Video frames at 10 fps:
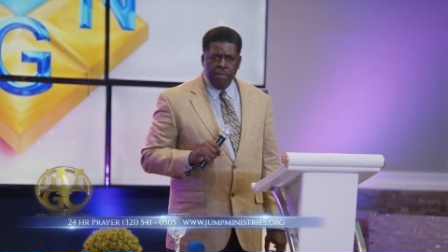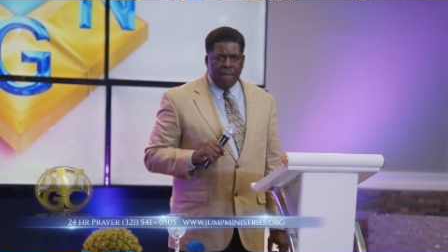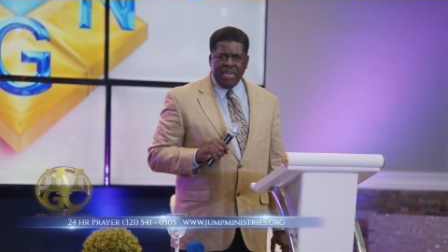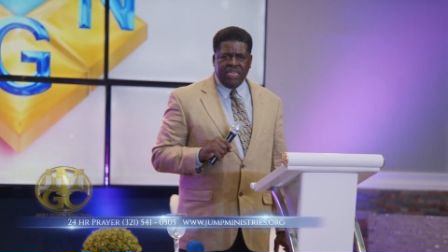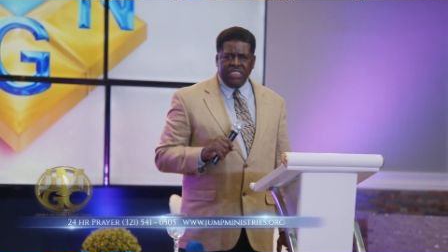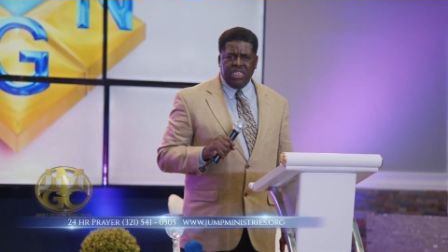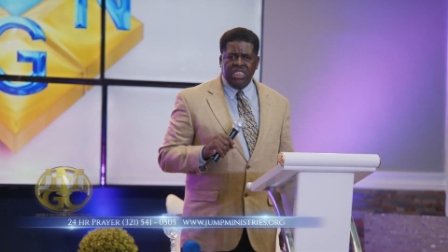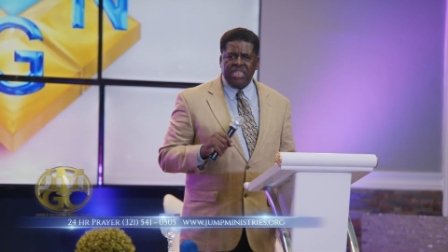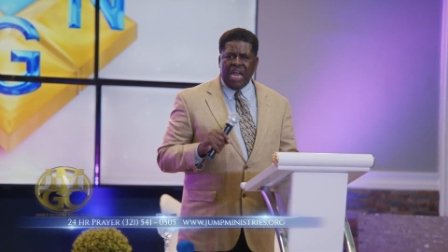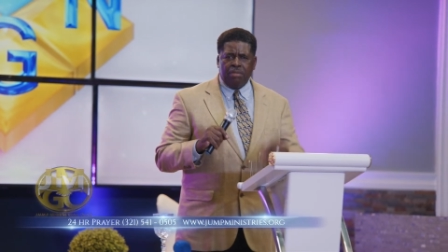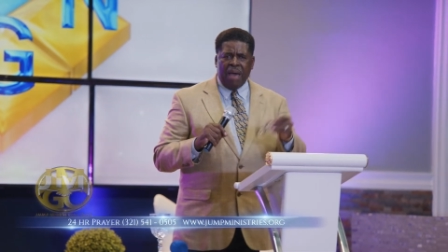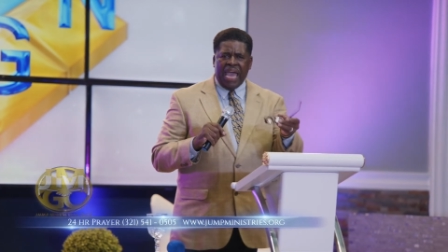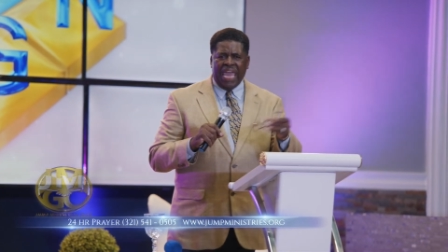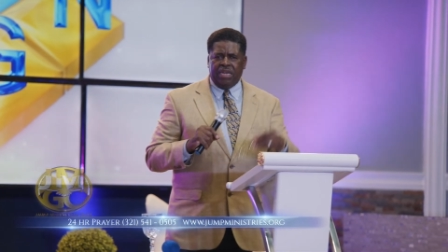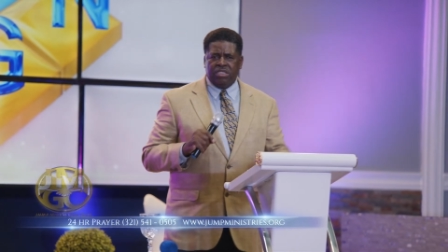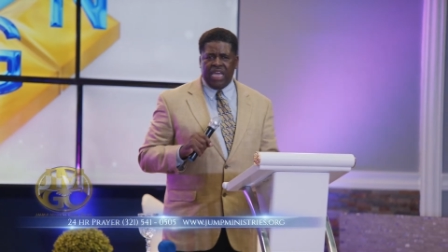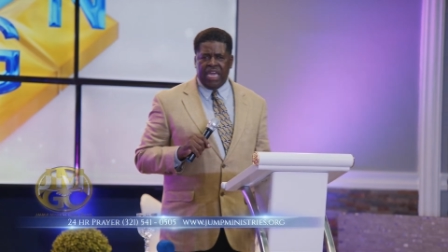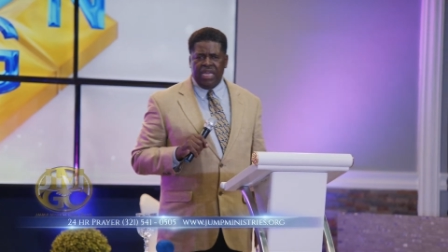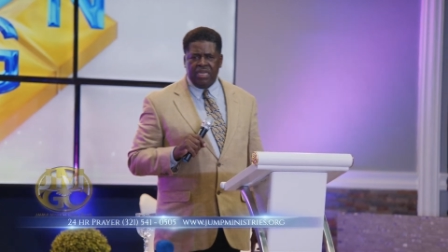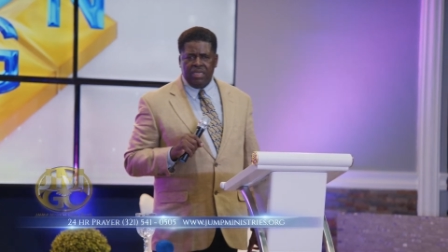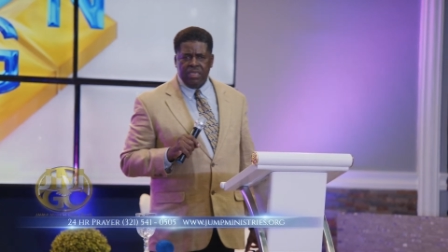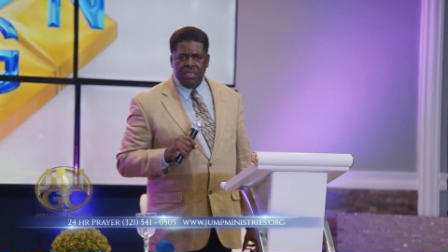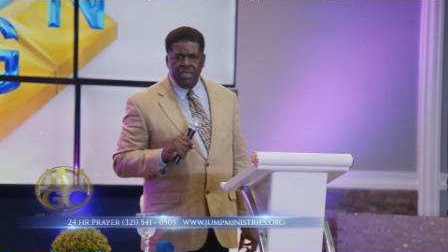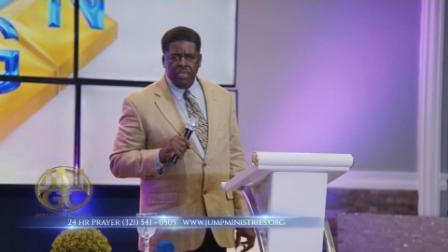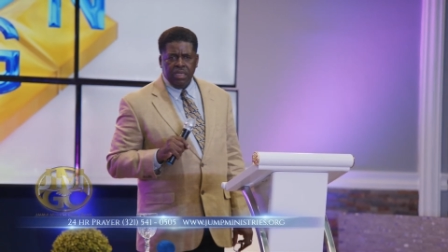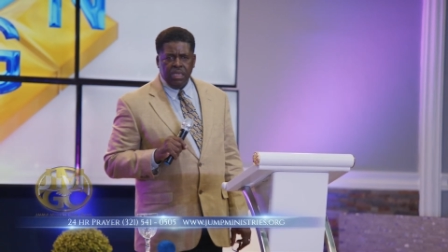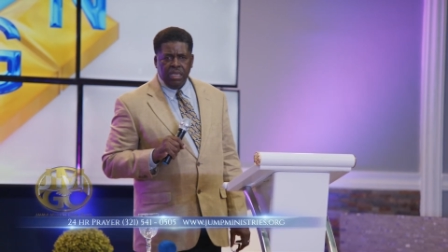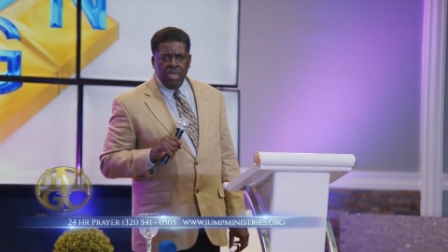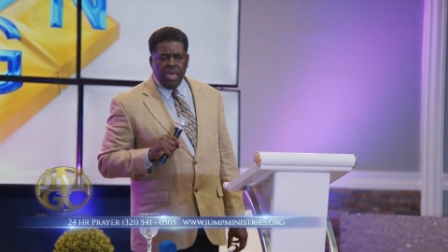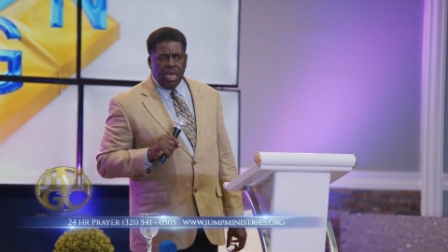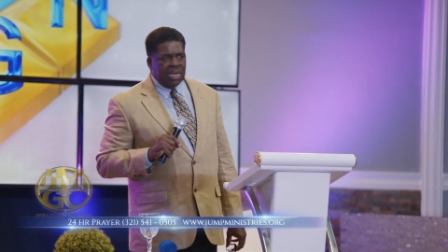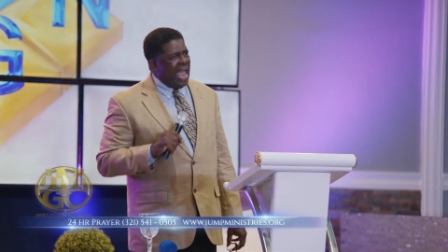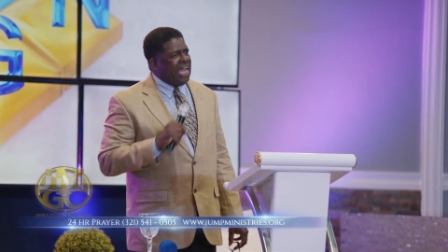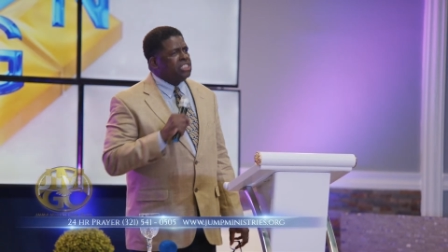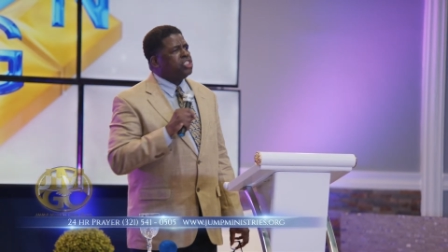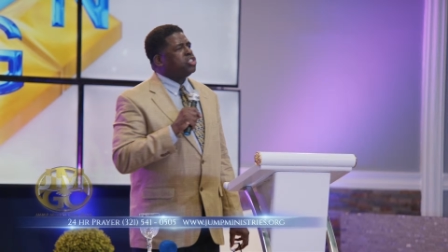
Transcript: My destiny is not in my haters' hand. And I ain't